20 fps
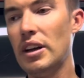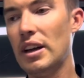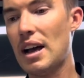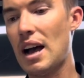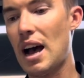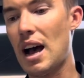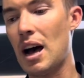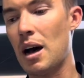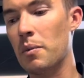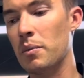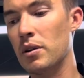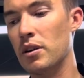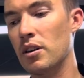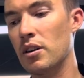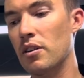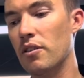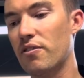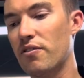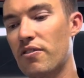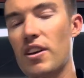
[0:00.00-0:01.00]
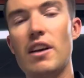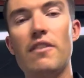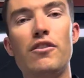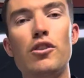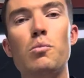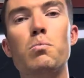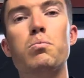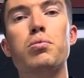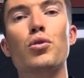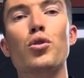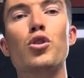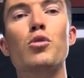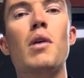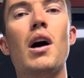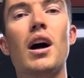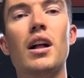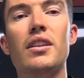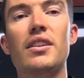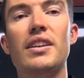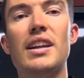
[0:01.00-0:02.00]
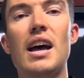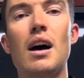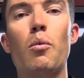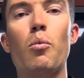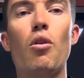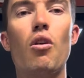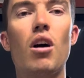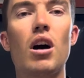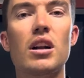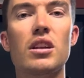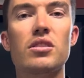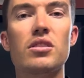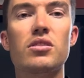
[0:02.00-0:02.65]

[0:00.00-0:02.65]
and a fair few blue marlin out wider.